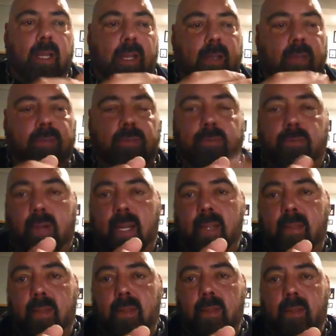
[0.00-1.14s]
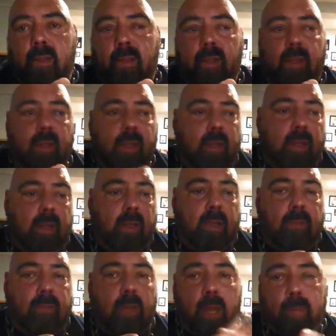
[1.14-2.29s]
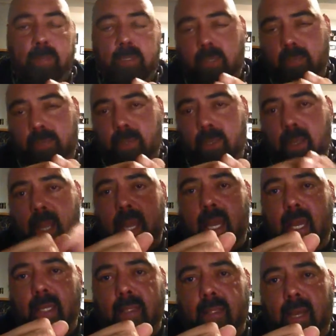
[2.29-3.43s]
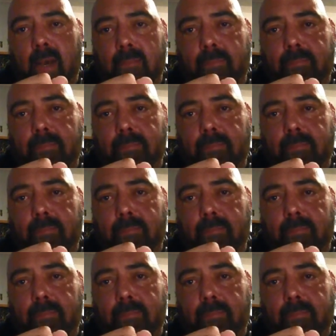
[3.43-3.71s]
is strength, hypertrophy, and